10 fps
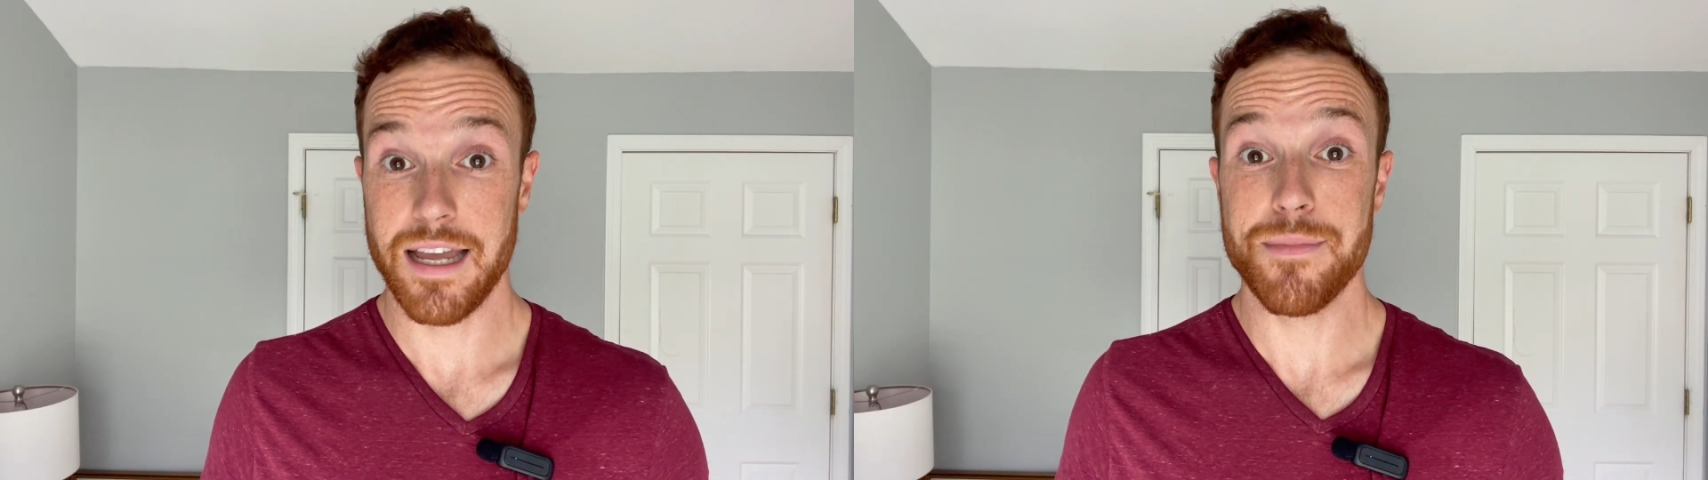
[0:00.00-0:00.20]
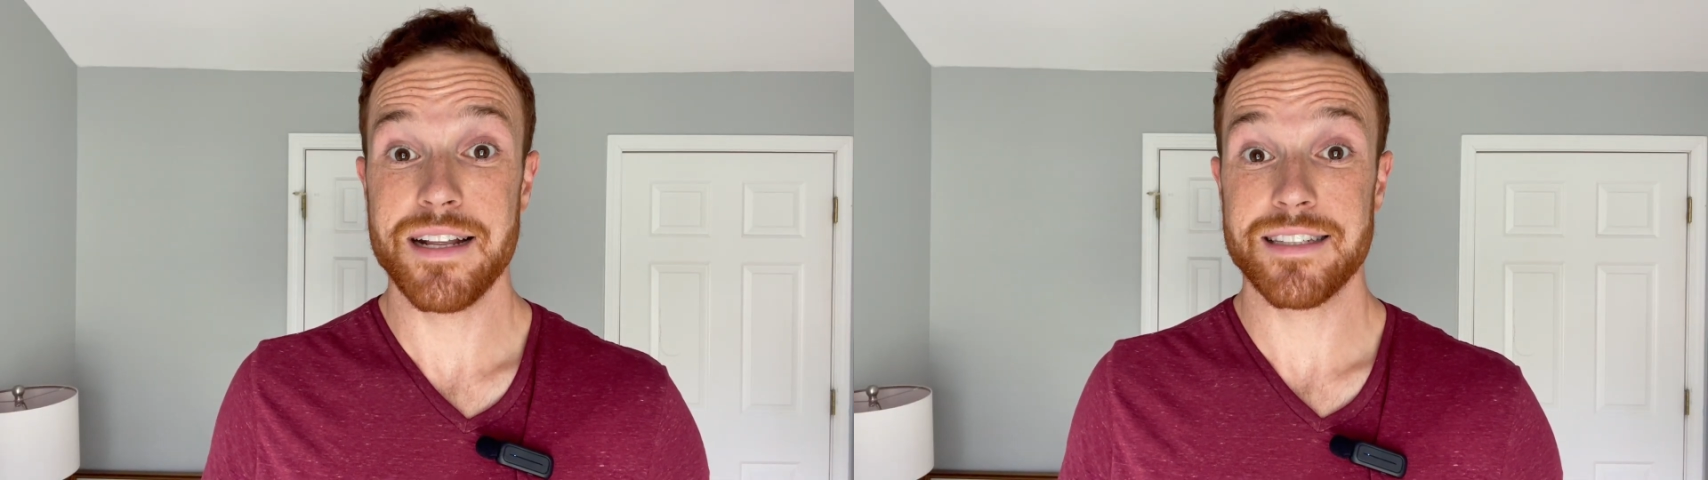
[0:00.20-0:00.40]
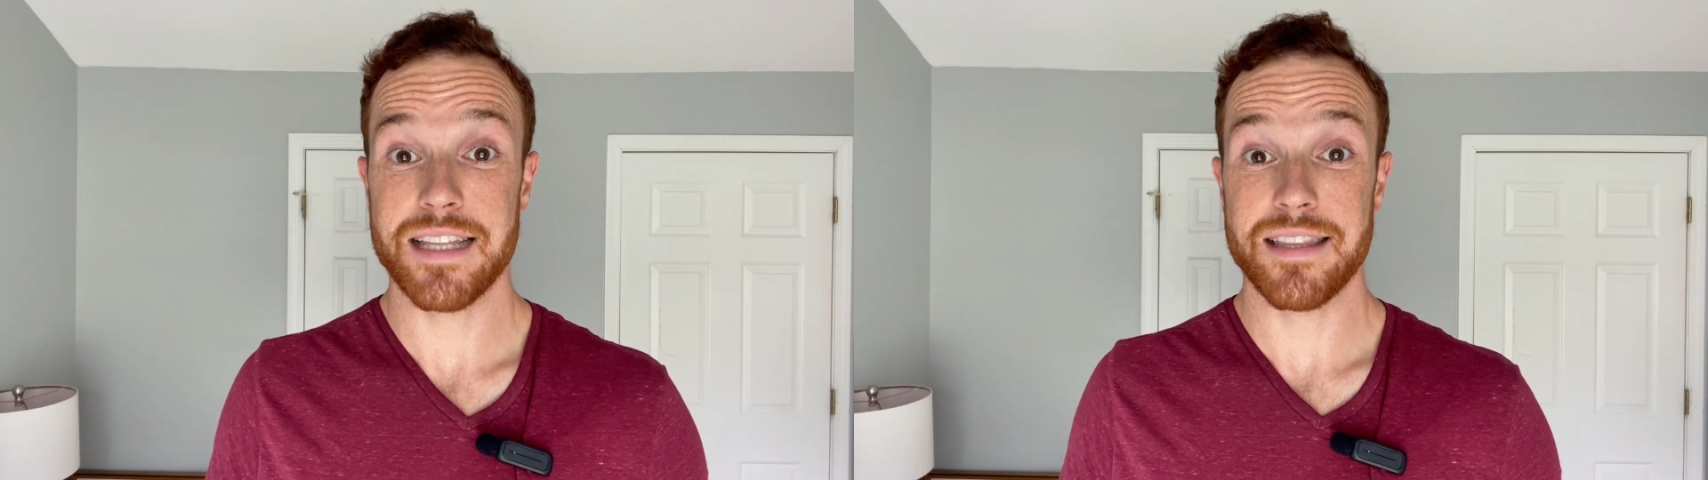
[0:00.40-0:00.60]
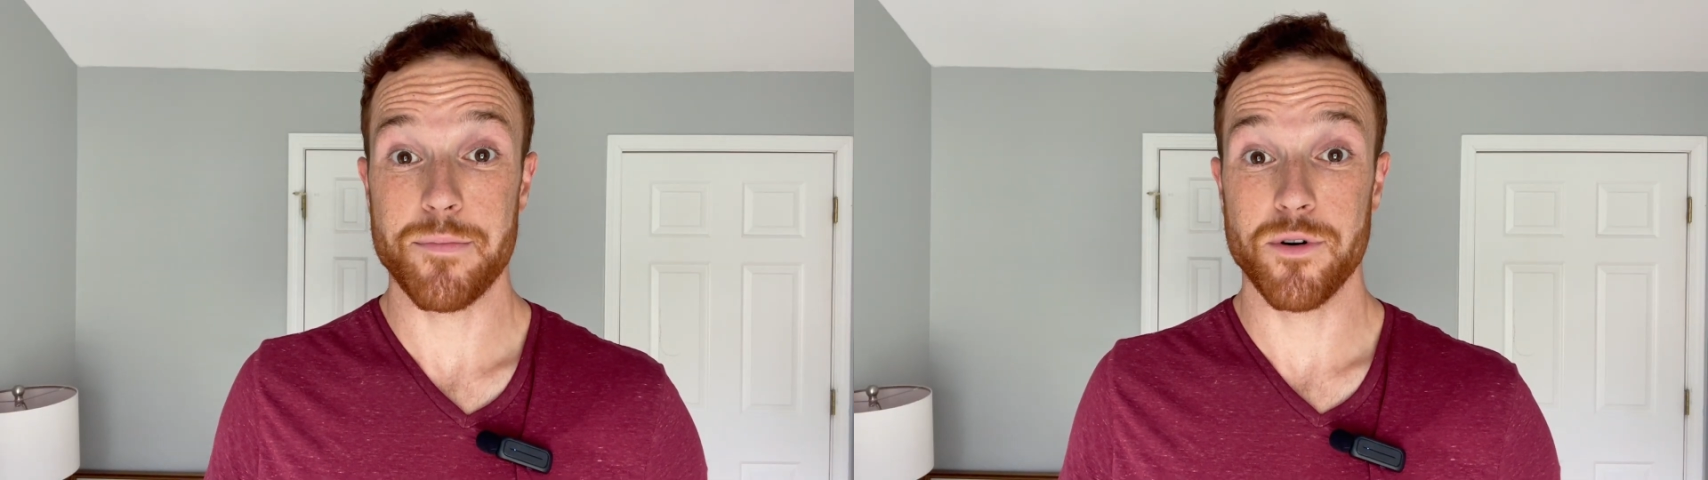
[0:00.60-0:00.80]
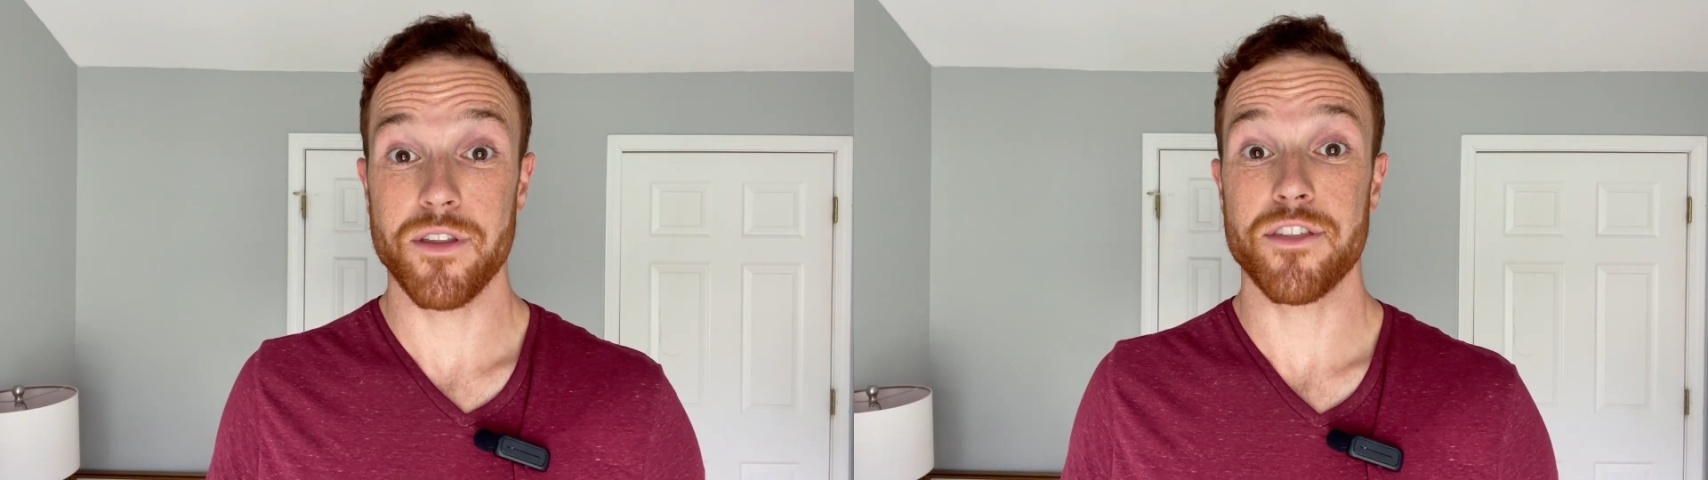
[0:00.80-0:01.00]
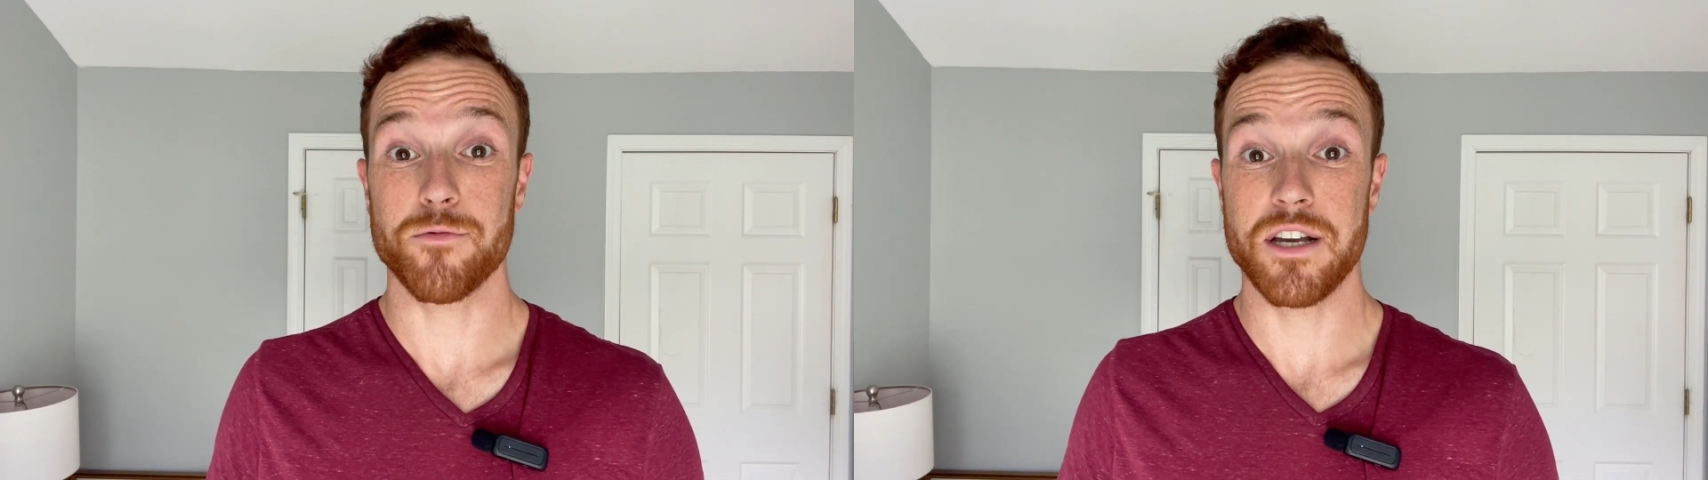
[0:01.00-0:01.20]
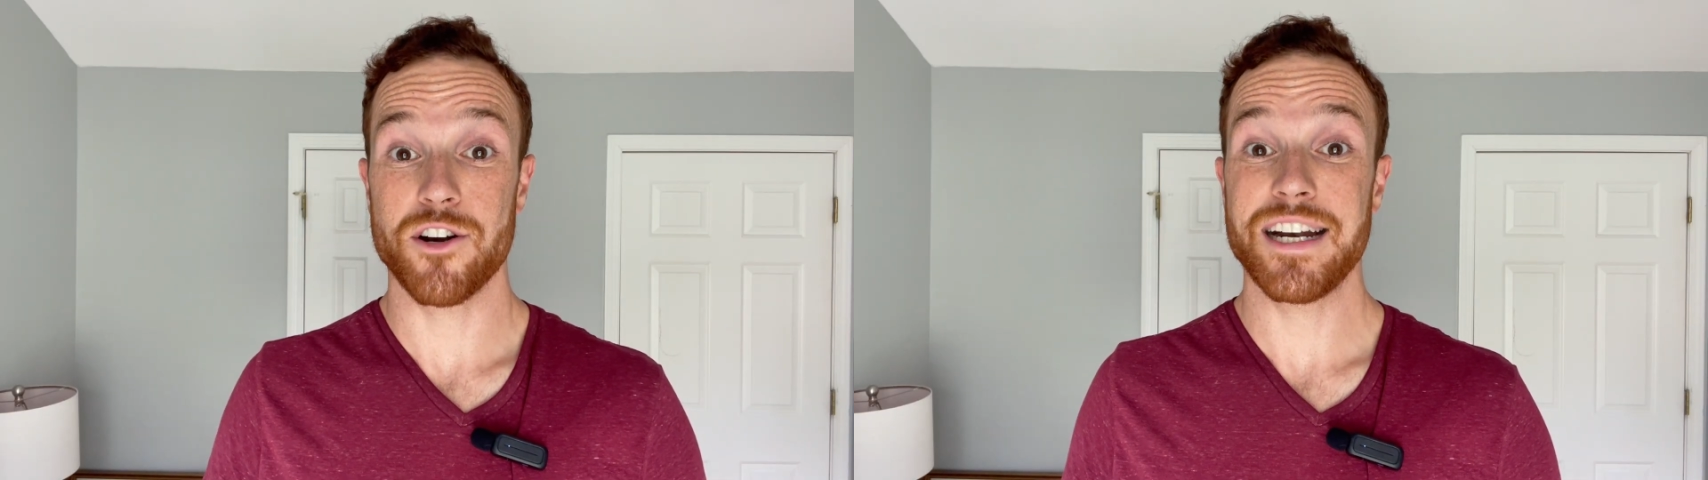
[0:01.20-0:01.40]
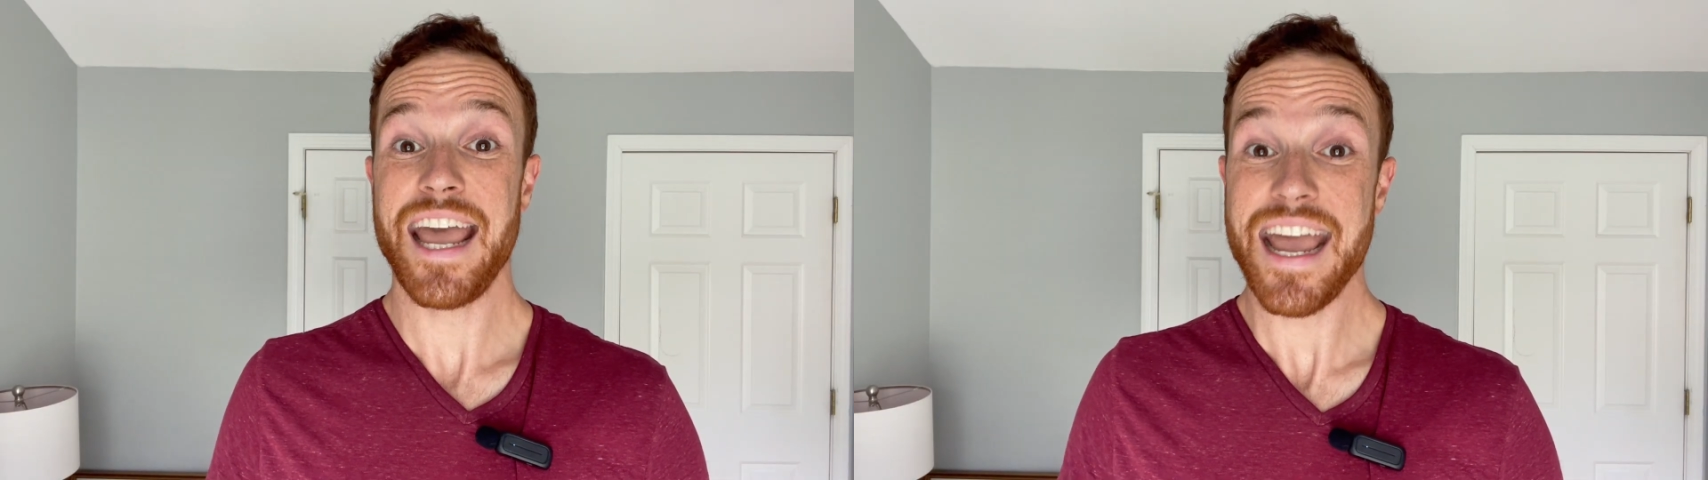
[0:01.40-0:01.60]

It means that they put $380,000